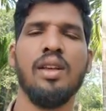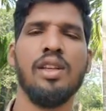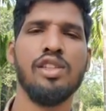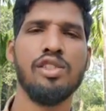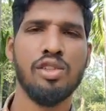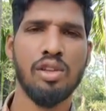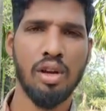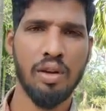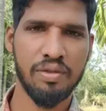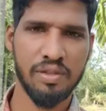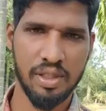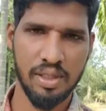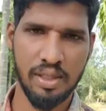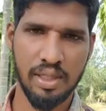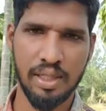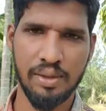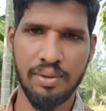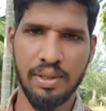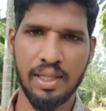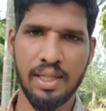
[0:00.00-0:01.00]
So after
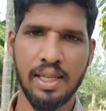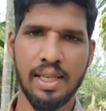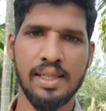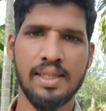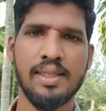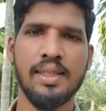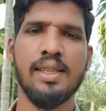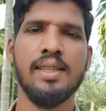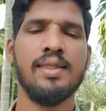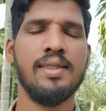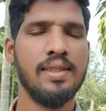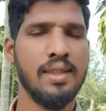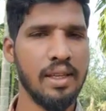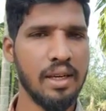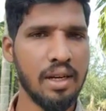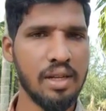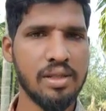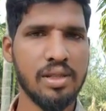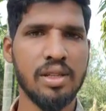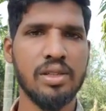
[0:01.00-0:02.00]
that we can see
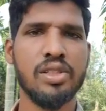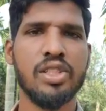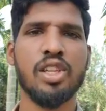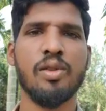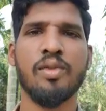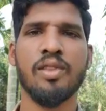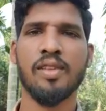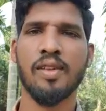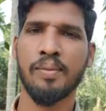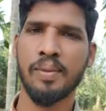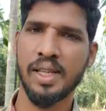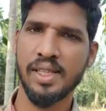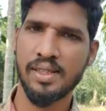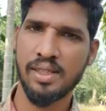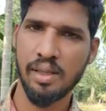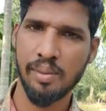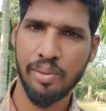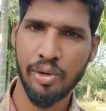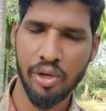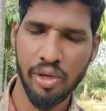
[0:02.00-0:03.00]
cereals also some of the place
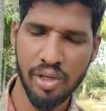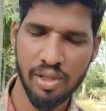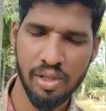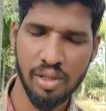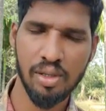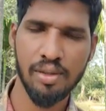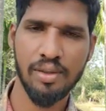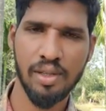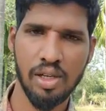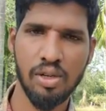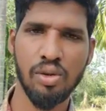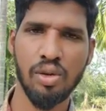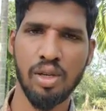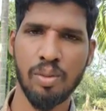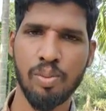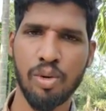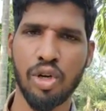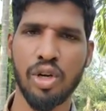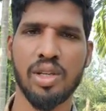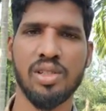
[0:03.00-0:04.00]
they doing
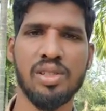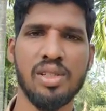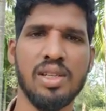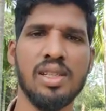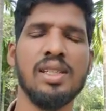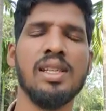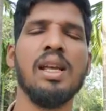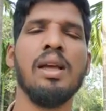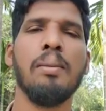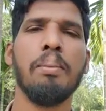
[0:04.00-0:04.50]
production.